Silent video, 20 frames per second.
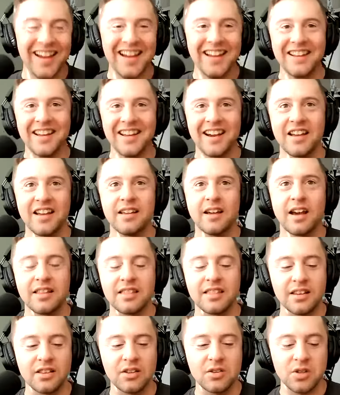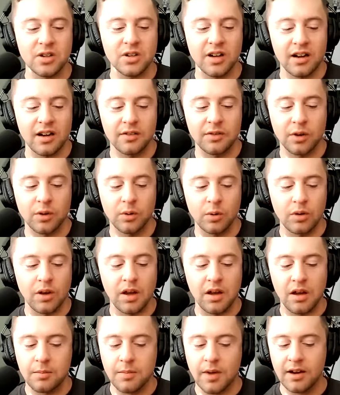Yeah, I think those are kind of cool.
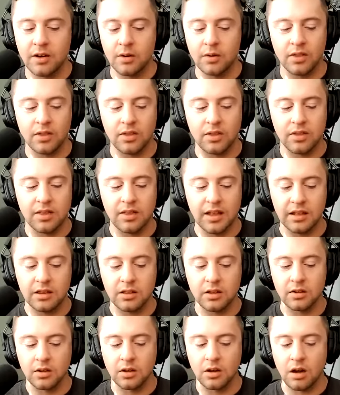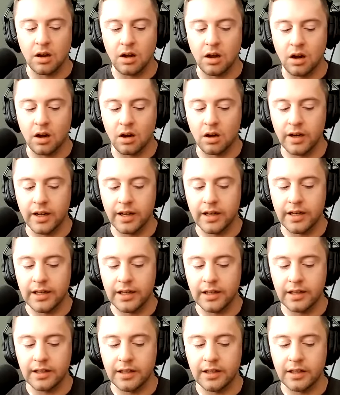I don't think there are any
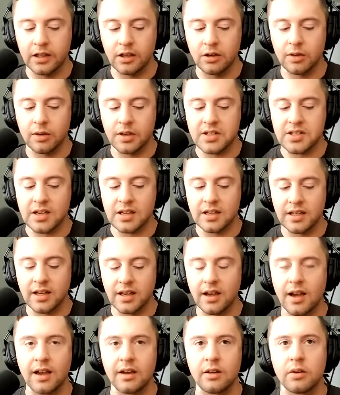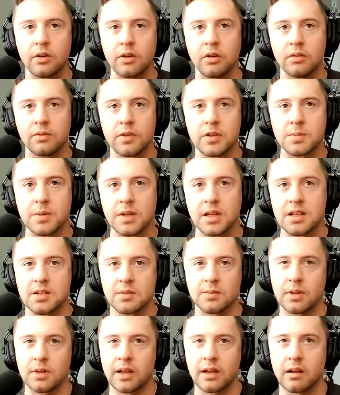in the USA yet. I don't know if it's because
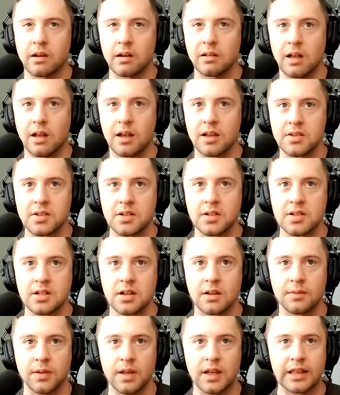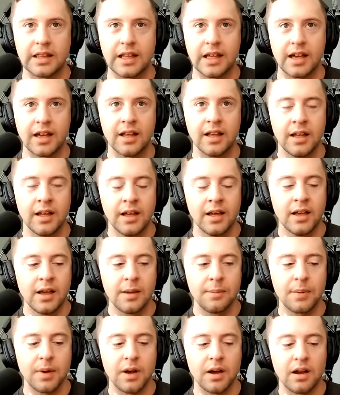of like our laws and stuff like that.
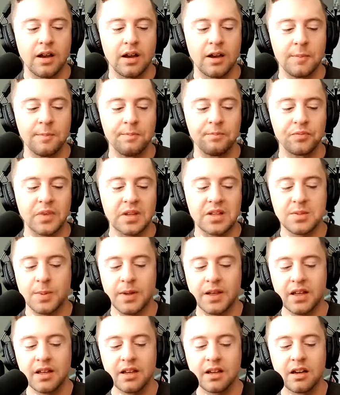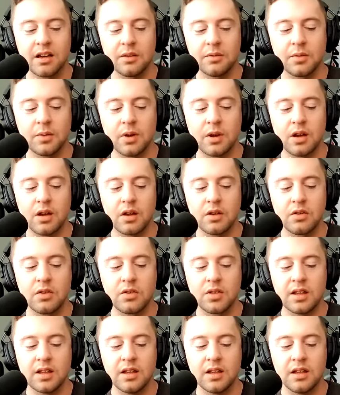But speaking of
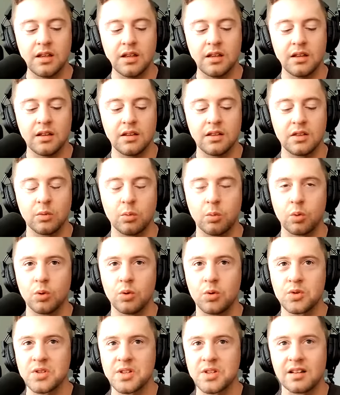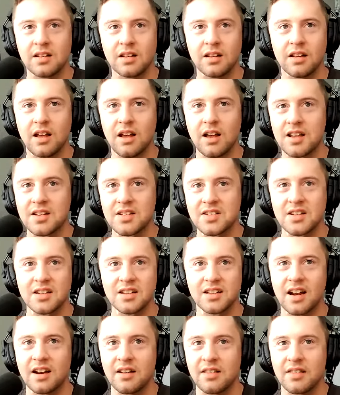the rules and the laws
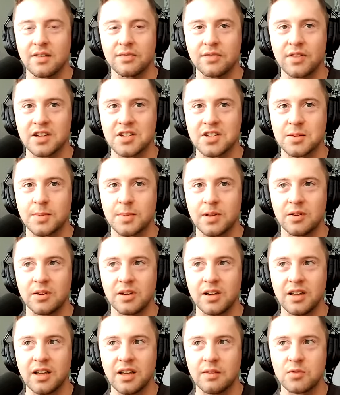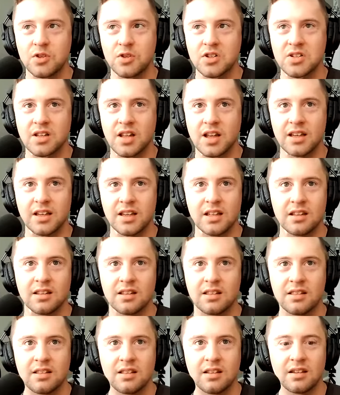and kind of the flexibility of just like
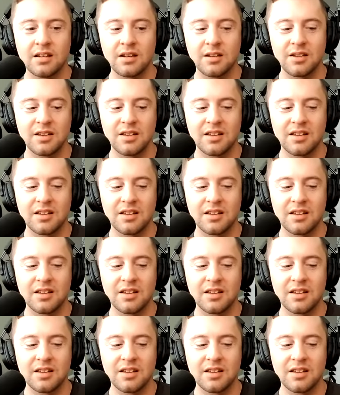the